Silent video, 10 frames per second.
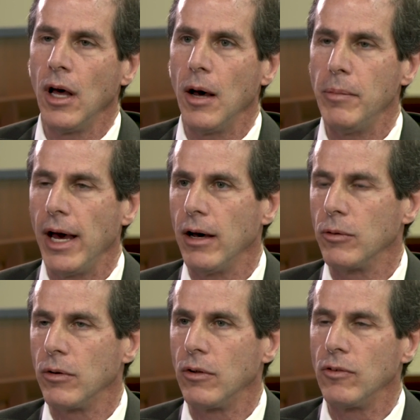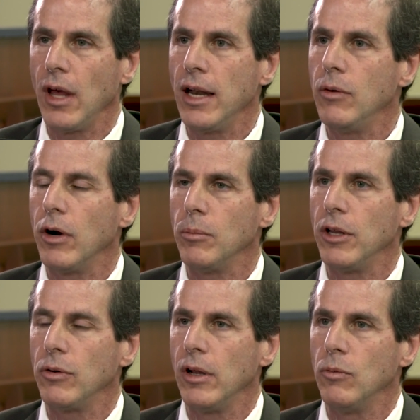about anywhere
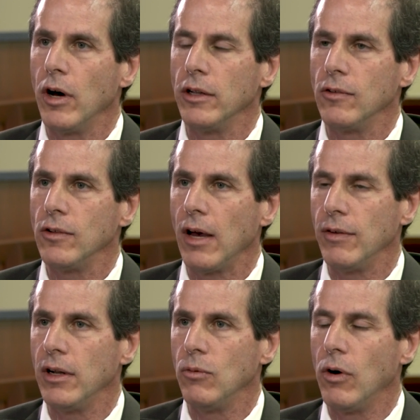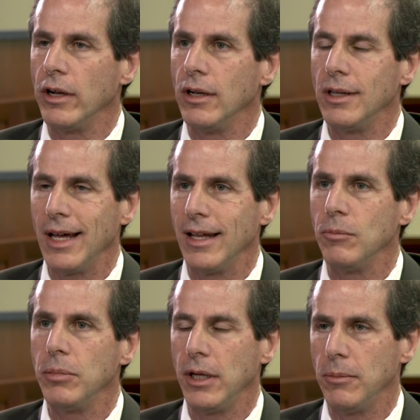between 1 in 7 and 1 in 10
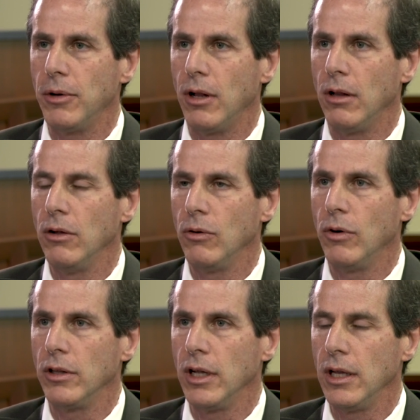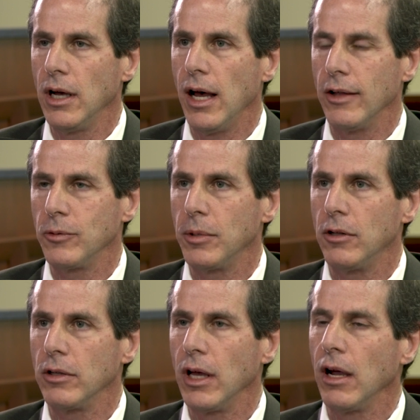people will need
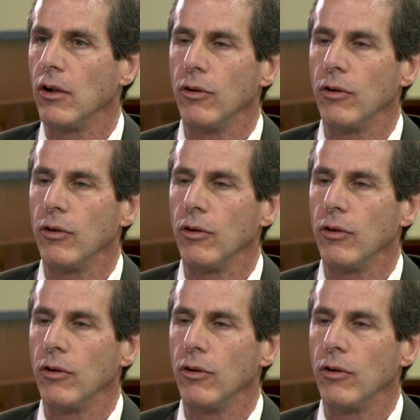hospital care.